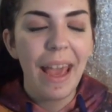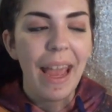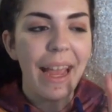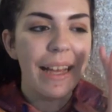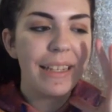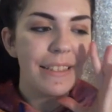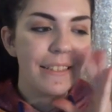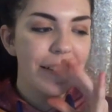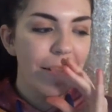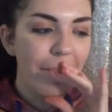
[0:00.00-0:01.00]
And
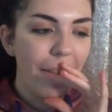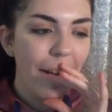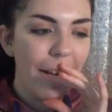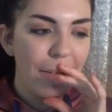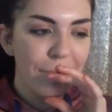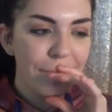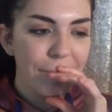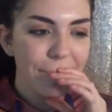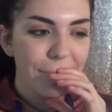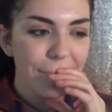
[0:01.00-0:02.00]
so then,
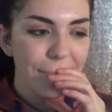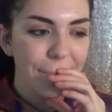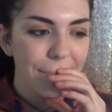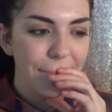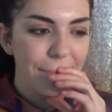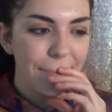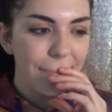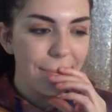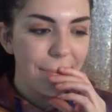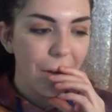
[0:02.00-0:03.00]

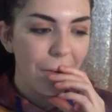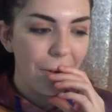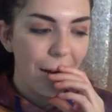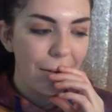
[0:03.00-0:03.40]
oh,